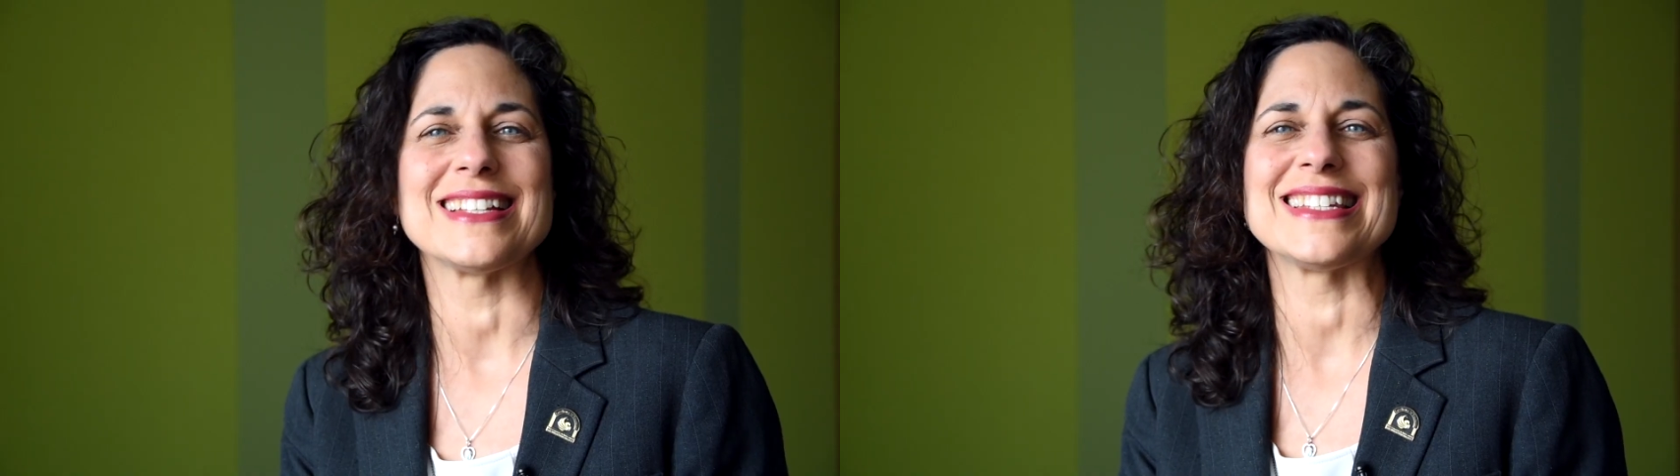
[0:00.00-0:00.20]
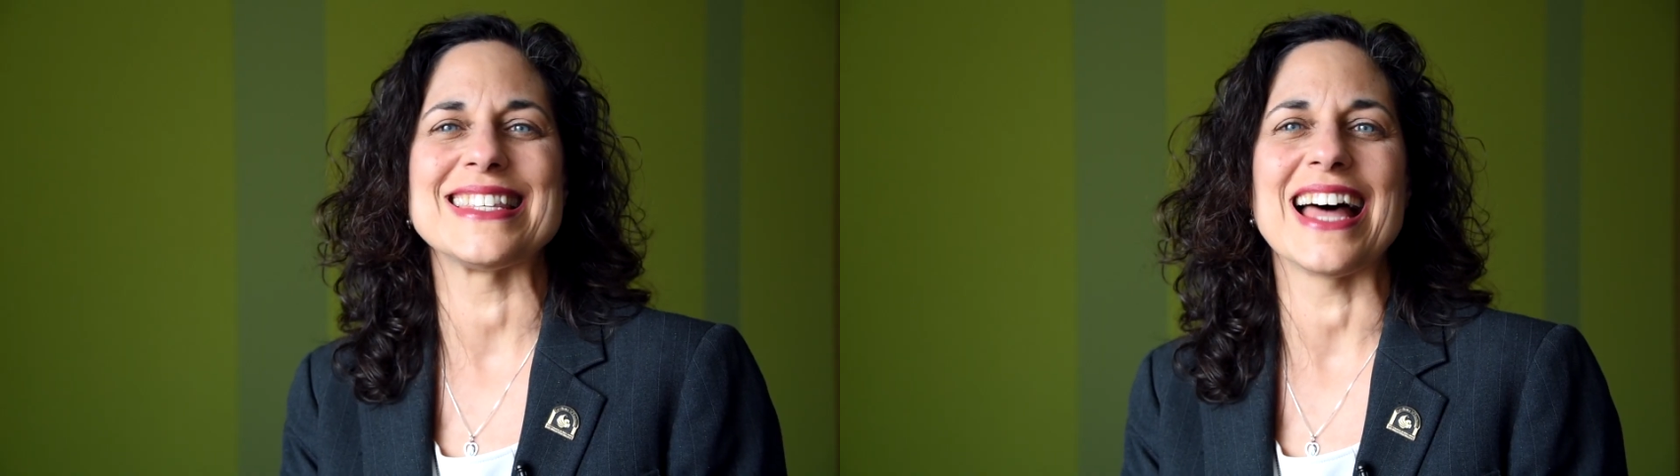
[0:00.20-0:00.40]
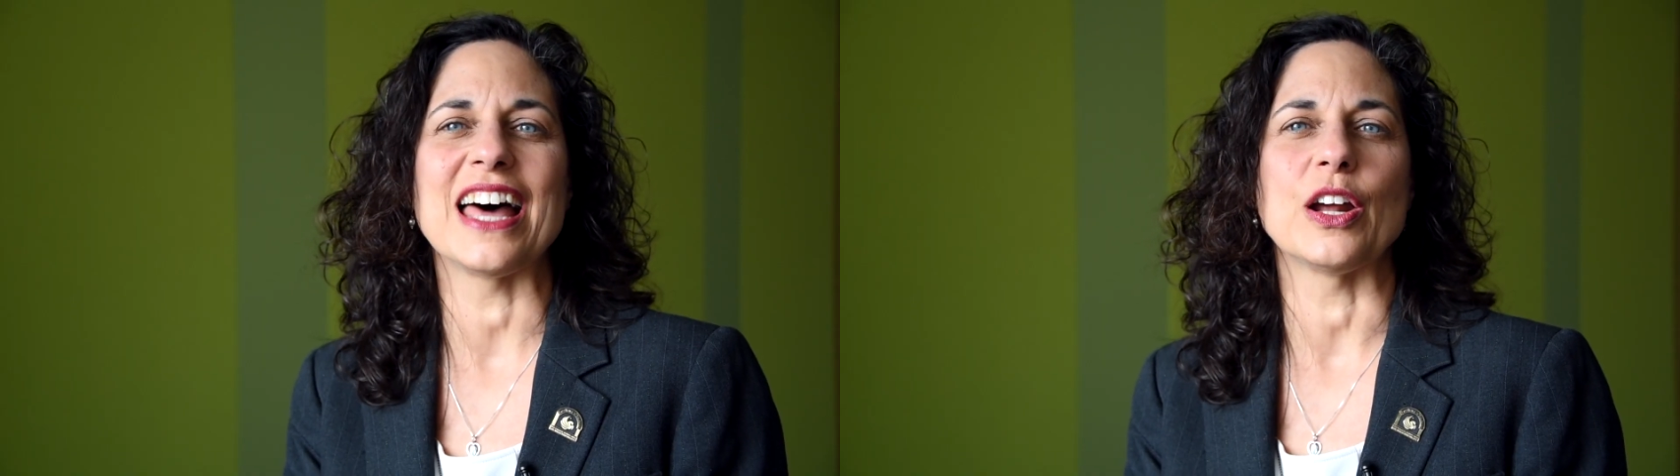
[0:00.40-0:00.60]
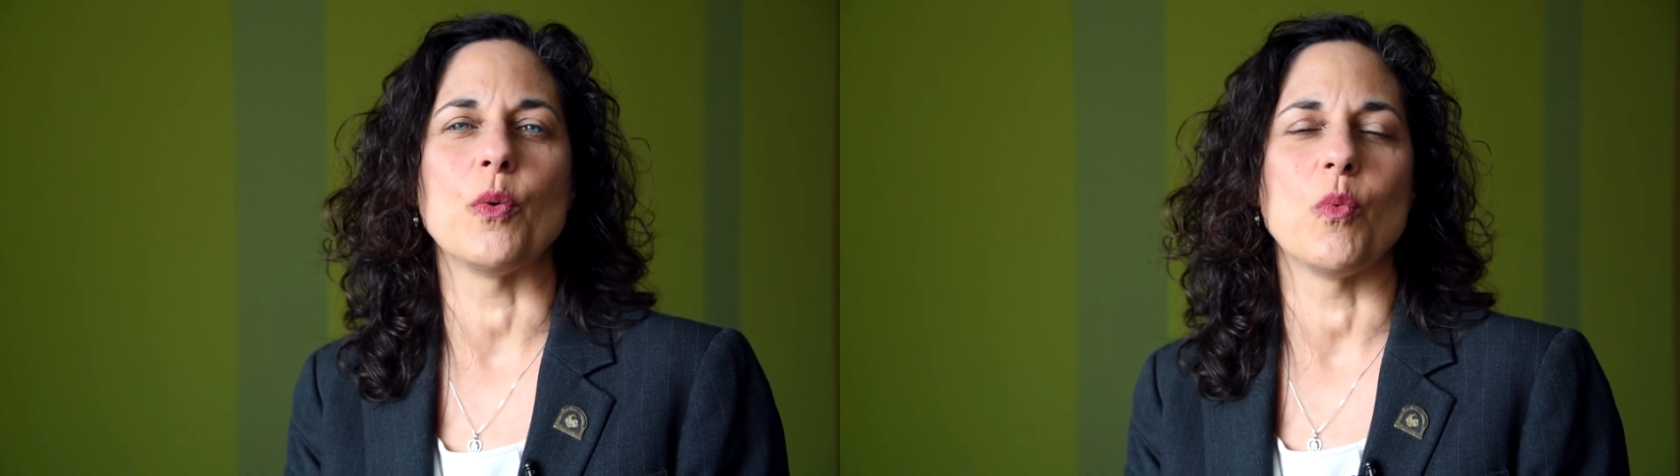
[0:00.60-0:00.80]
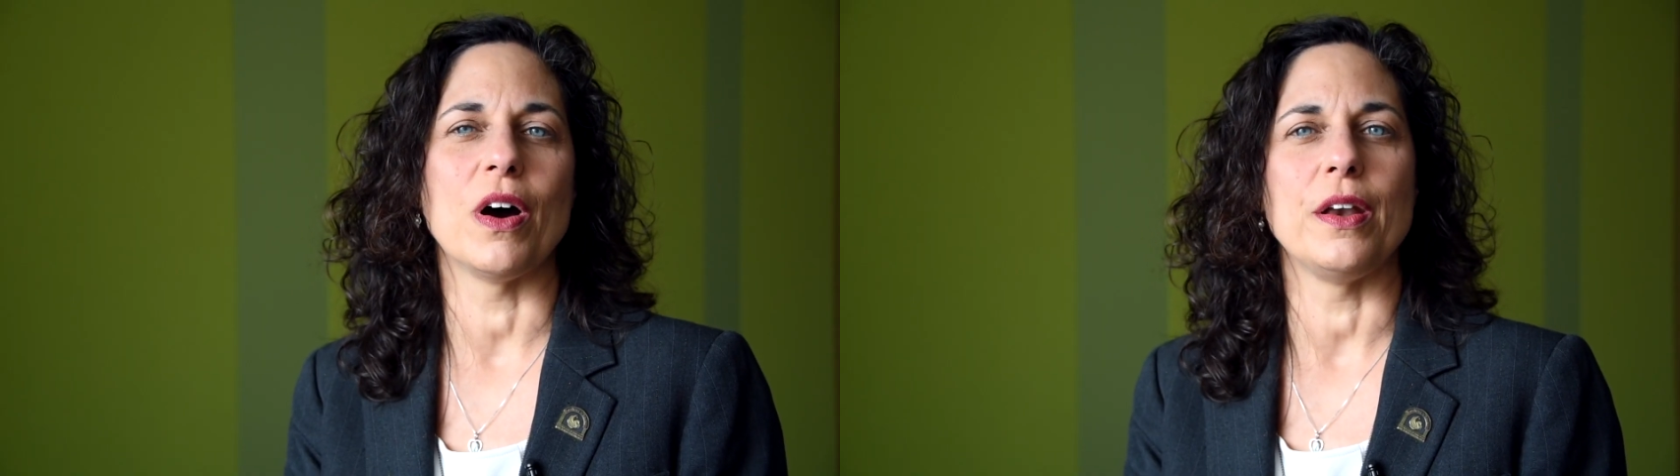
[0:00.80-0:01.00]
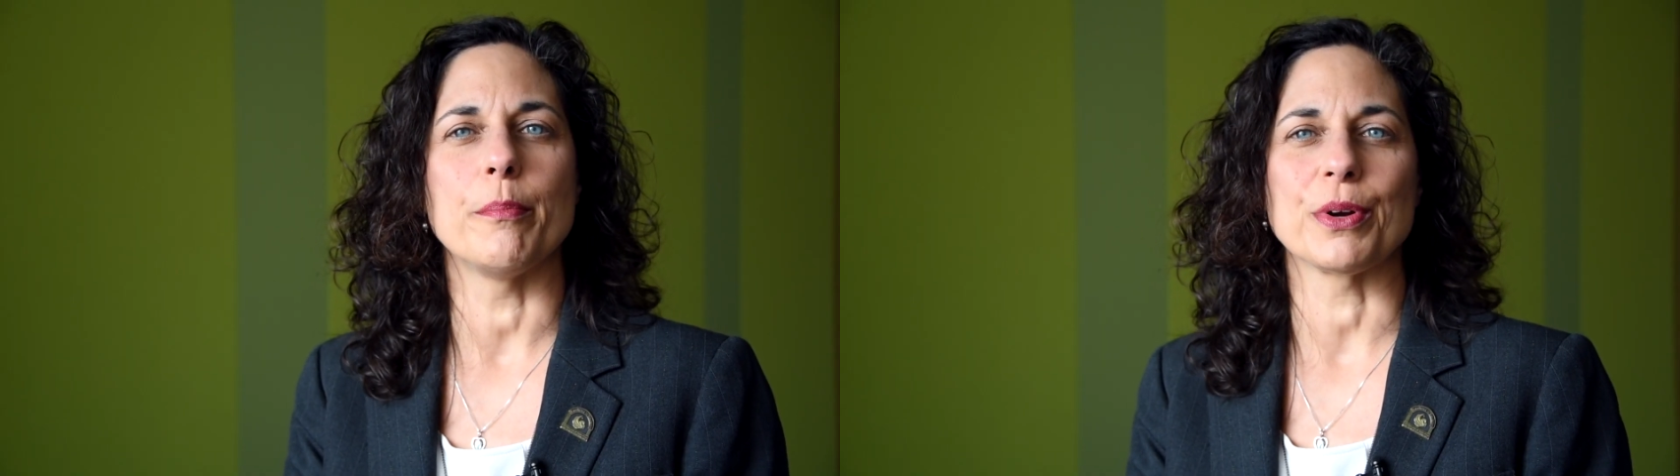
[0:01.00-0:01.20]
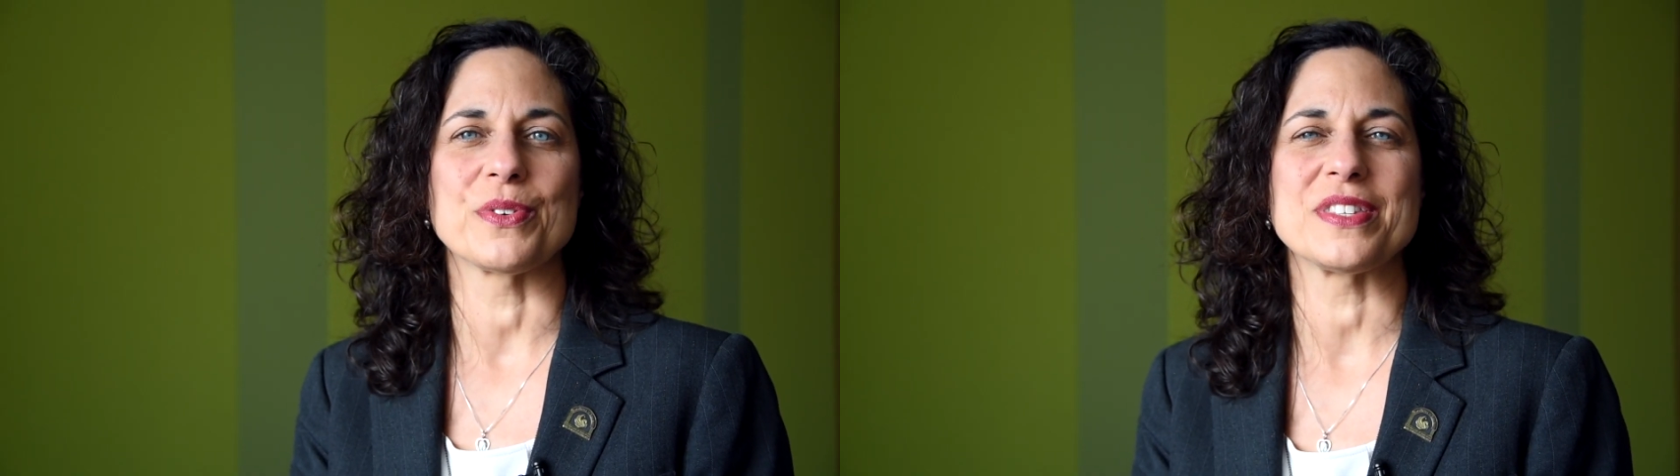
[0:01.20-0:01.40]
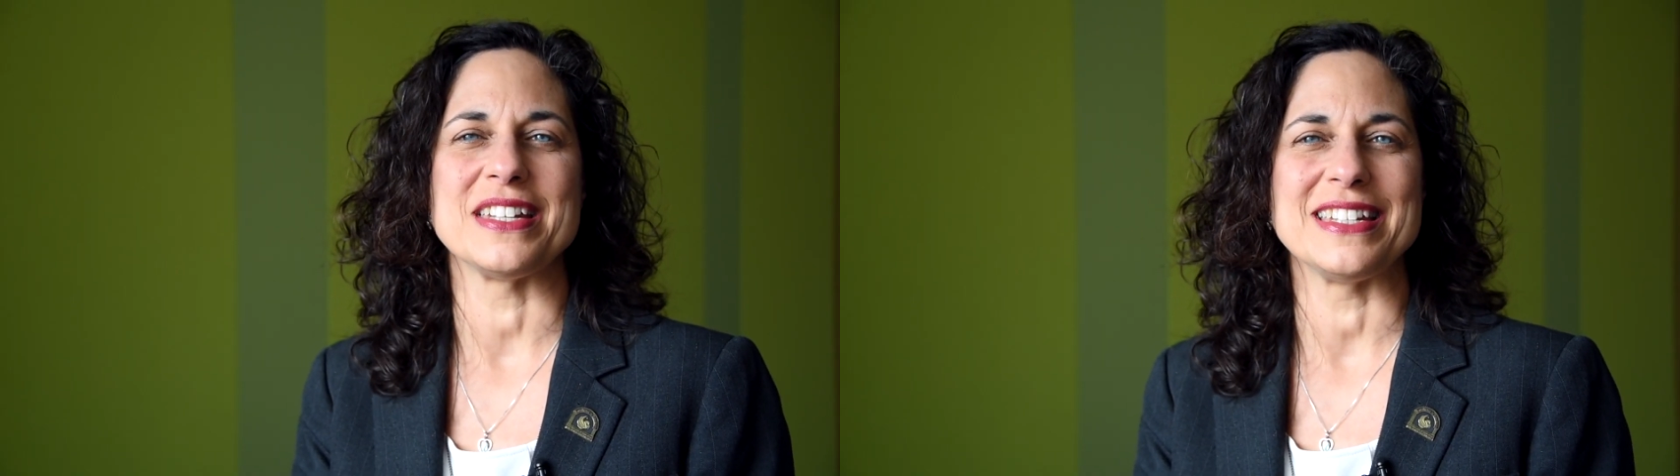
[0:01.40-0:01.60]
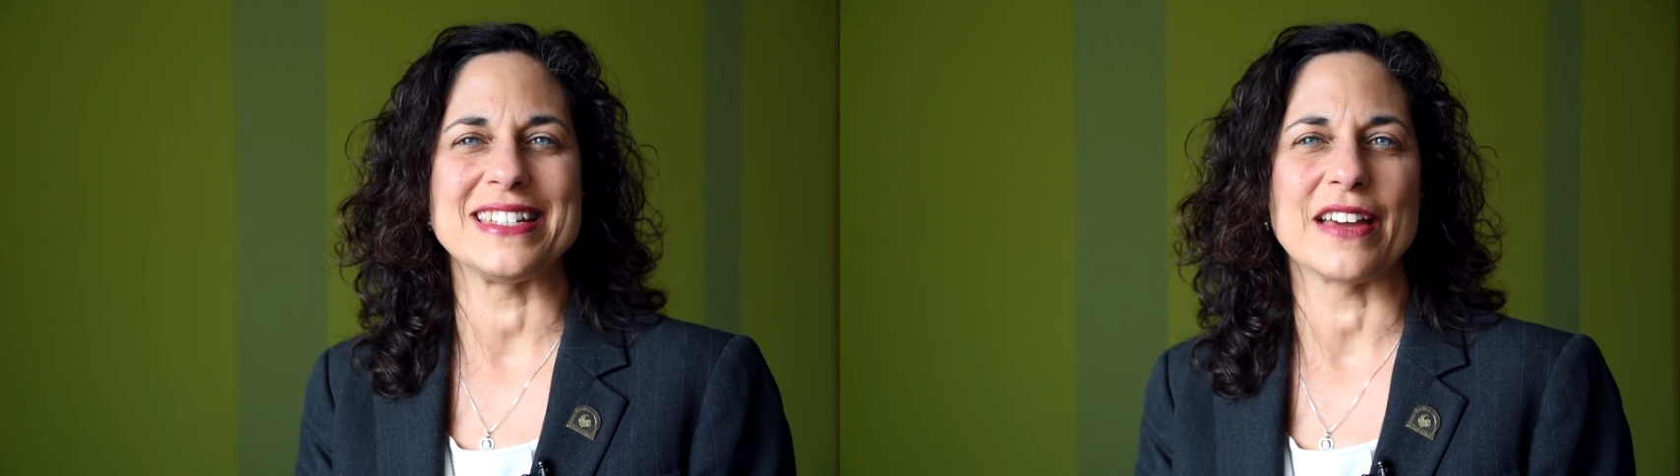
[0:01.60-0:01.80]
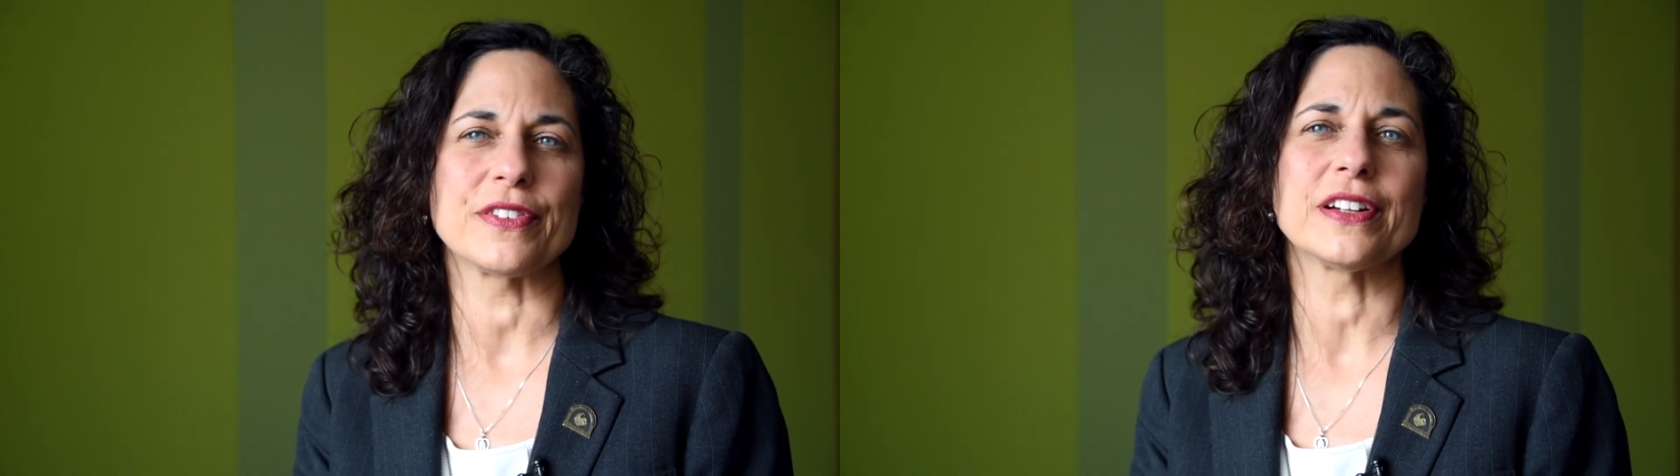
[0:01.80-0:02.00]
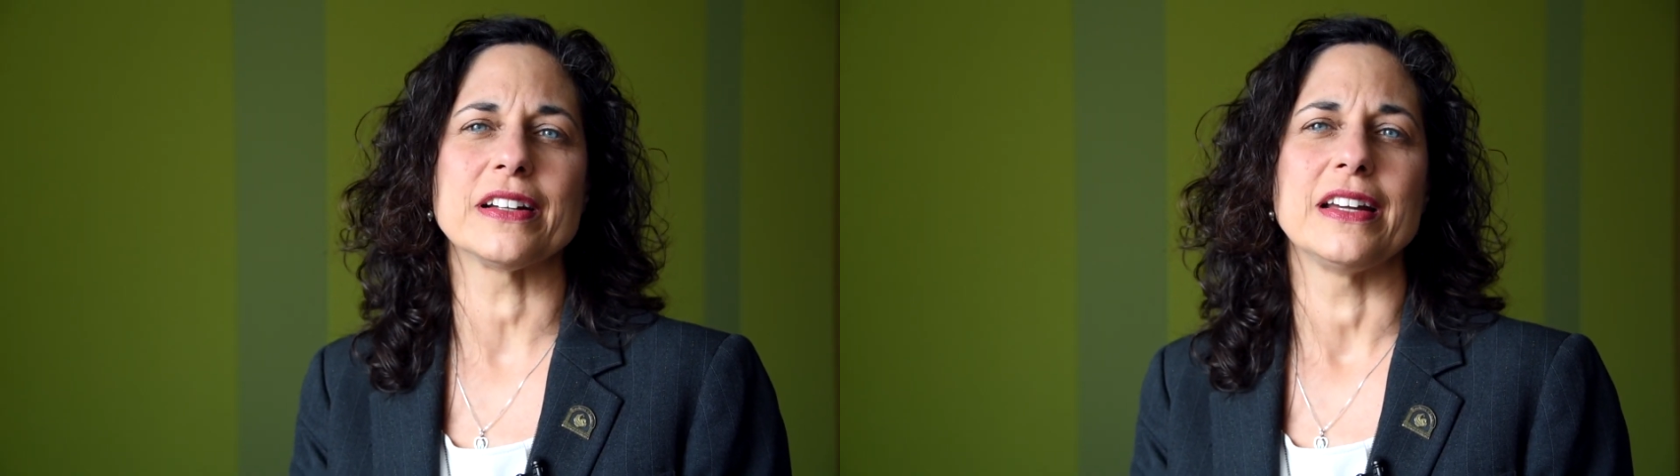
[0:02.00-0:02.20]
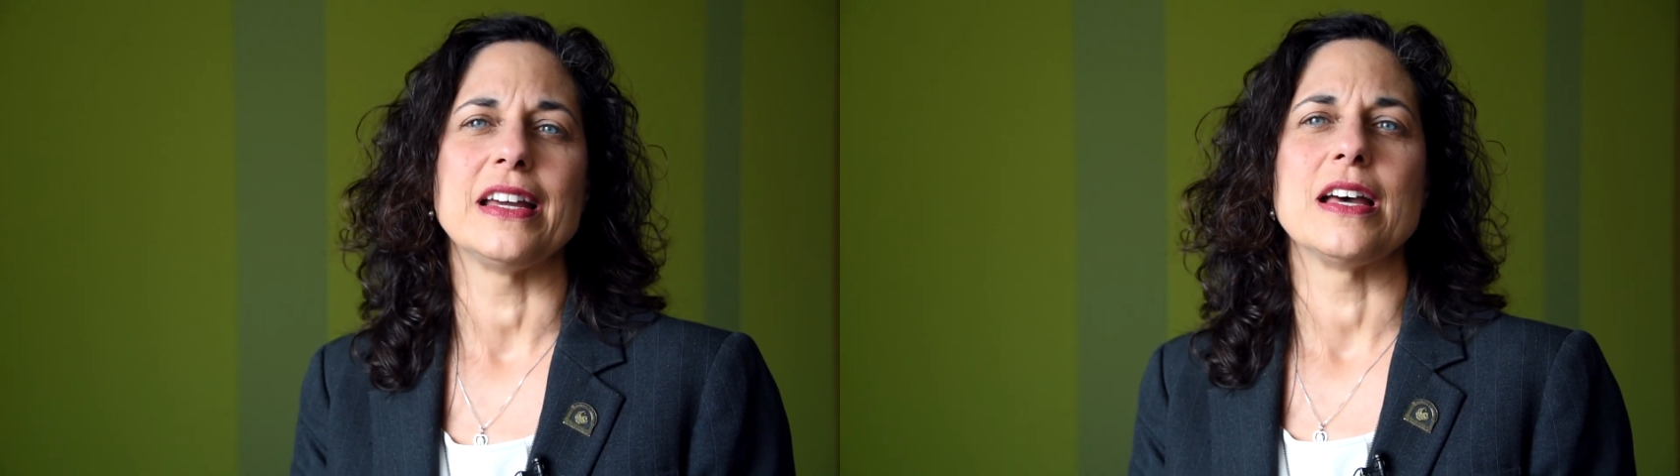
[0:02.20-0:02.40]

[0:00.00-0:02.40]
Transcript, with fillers: So it's not a one person endeavor,